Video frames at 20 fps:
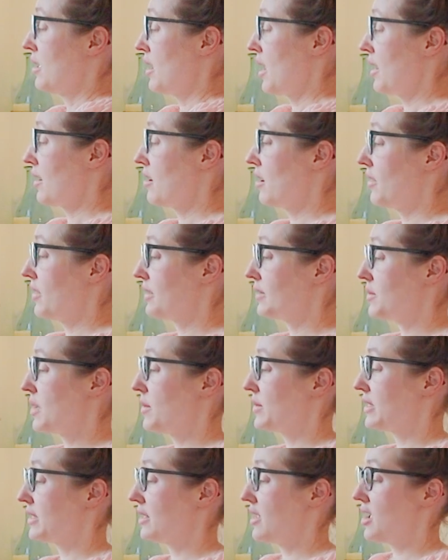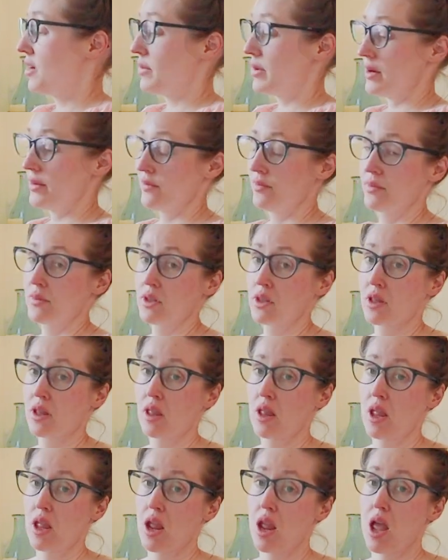I call this Mama's Little Helper.
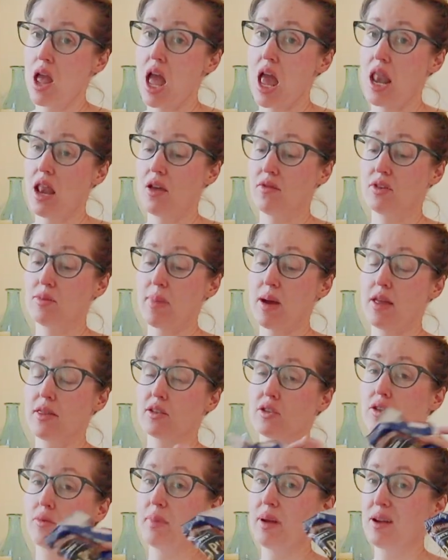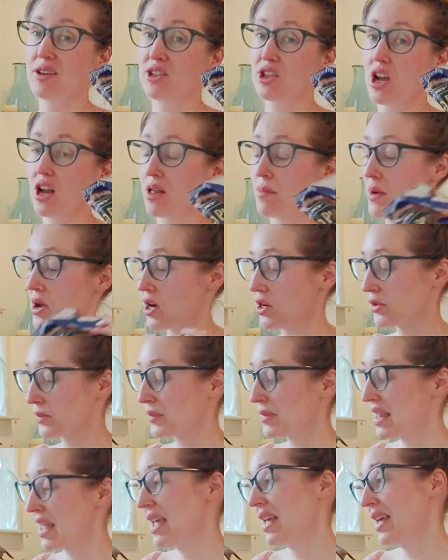I love to buy the 2-pound chocolate bars,
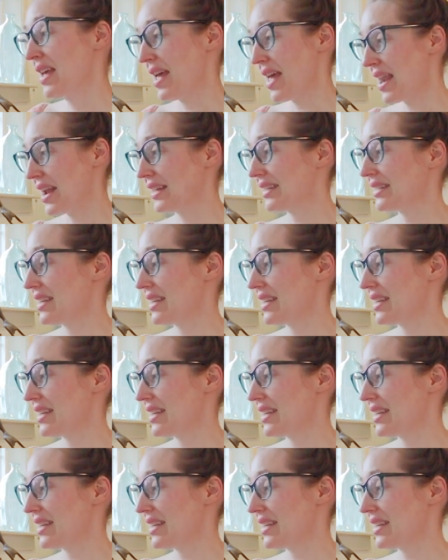and I